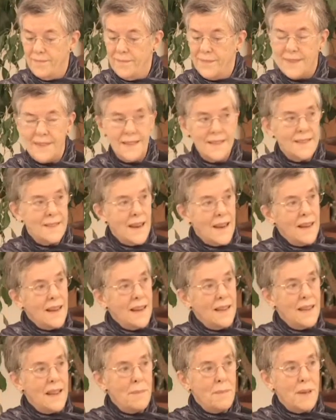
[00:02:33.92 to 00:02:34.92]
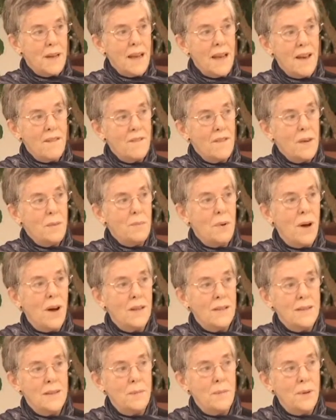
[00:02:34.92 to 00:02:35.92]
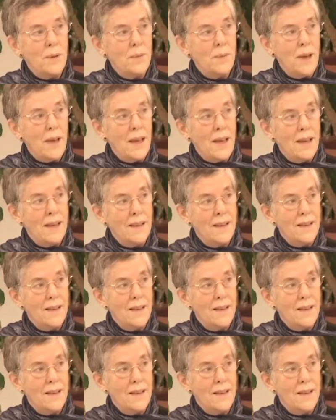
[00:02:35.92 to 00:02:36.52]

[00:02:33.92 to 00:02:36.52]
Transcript: sustaining them in every possible way